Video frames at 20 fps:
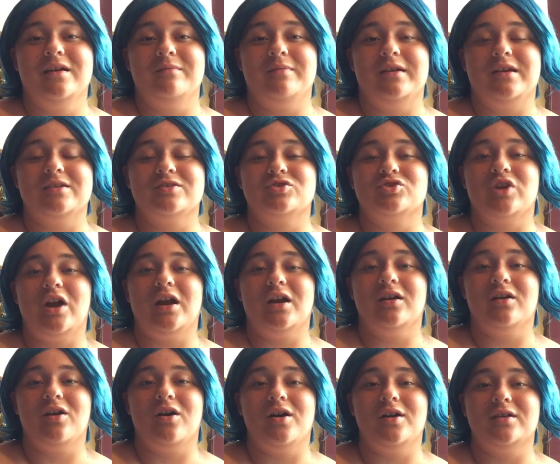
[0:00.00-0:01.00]
because
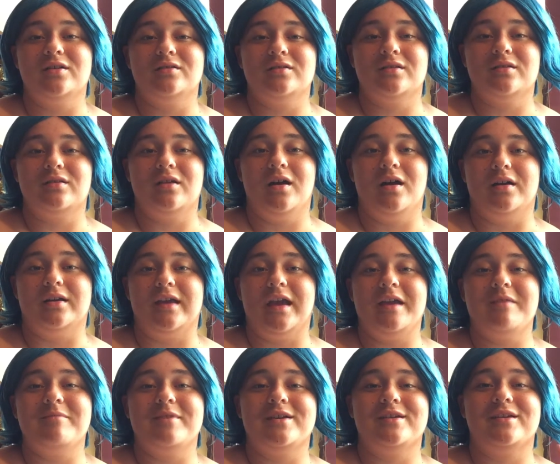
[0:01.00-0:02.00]
DragonCon
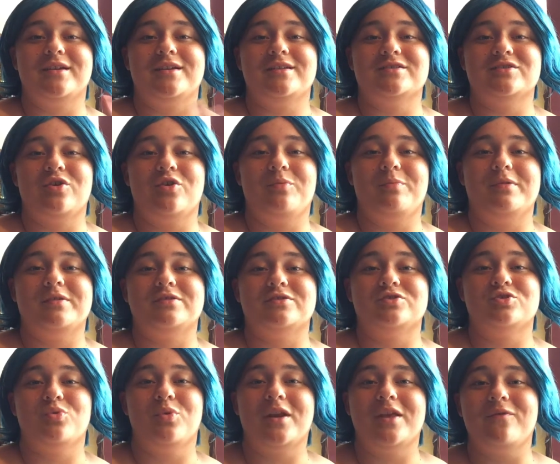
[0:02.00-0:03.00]
gaming is
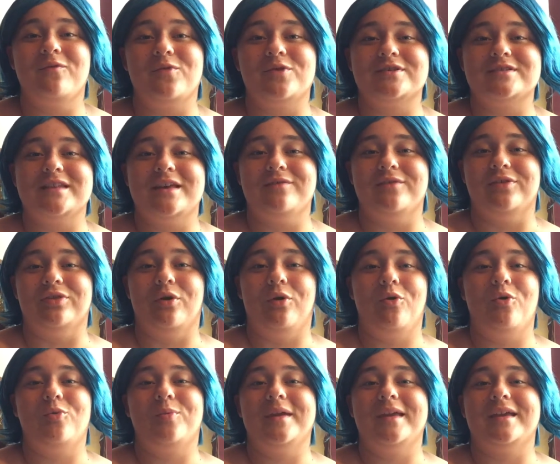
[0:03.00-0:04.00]
open 24/7 the
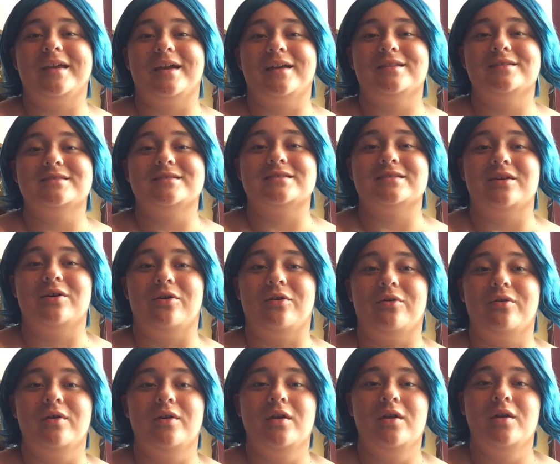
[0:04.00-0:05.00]
whole weekend. So